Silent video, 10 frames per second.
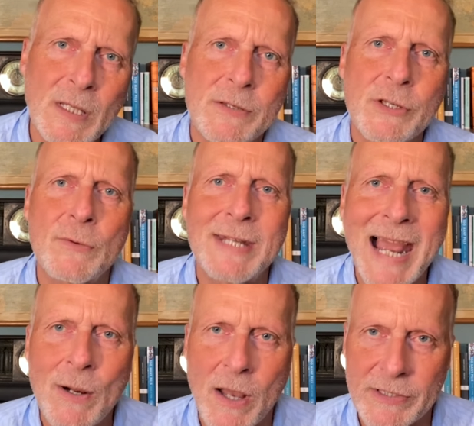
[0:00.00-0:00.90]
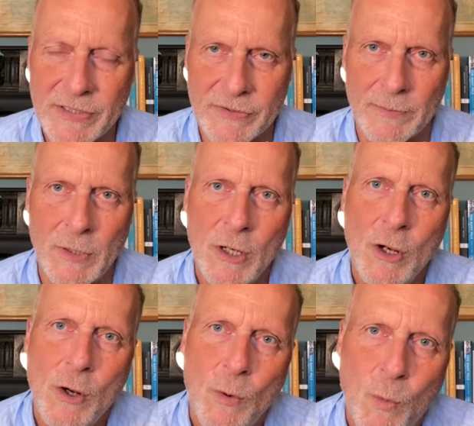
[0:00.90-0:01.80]
So now ask them,
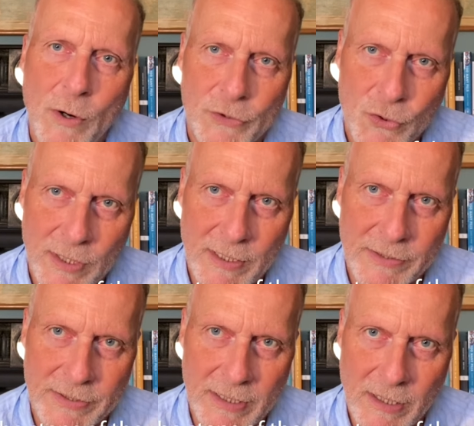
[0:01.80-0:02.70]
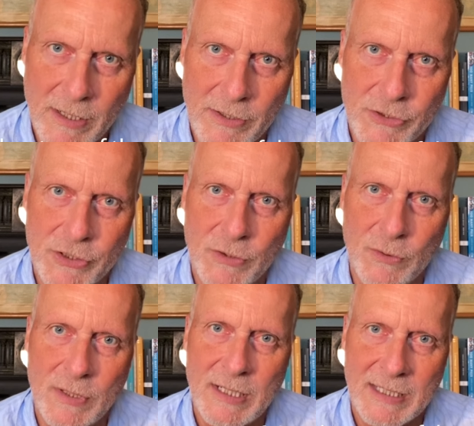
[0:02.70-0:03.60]
what triggers the urge
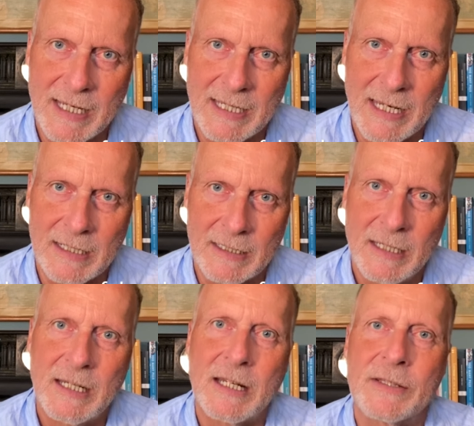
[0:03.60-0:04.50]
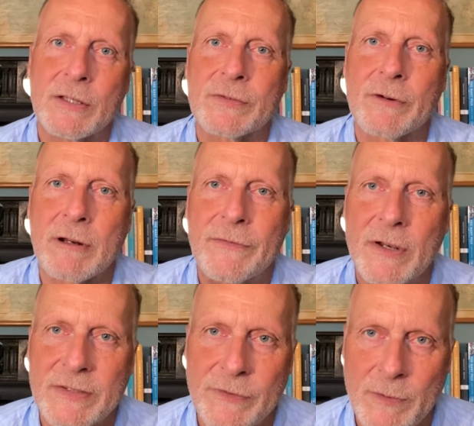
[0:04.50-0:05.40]
to kick in those very
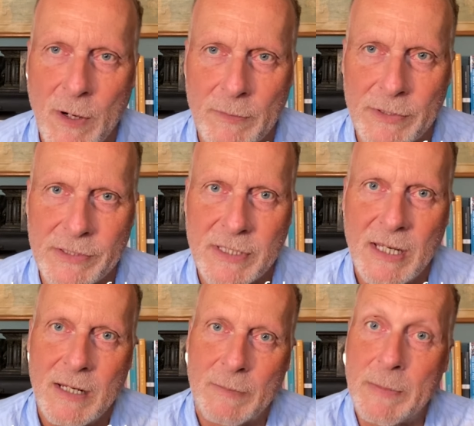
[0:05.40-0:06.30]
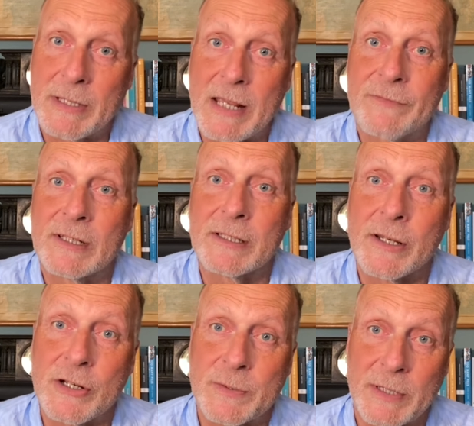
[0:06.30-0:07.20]
first few moments? Maybe they feel the
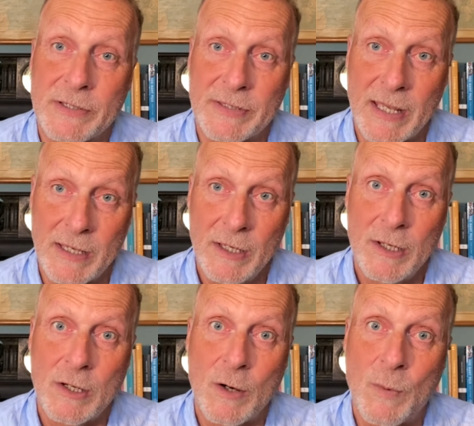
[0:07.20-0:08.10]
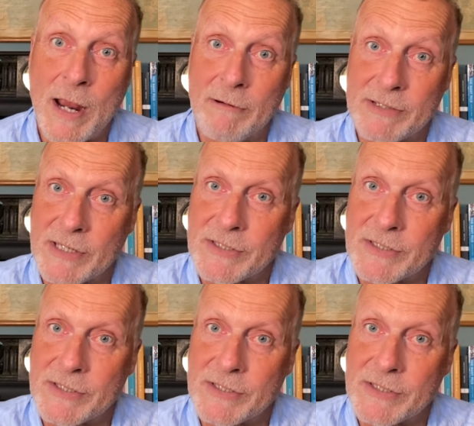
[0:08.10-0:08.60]
urge because they're aware it's a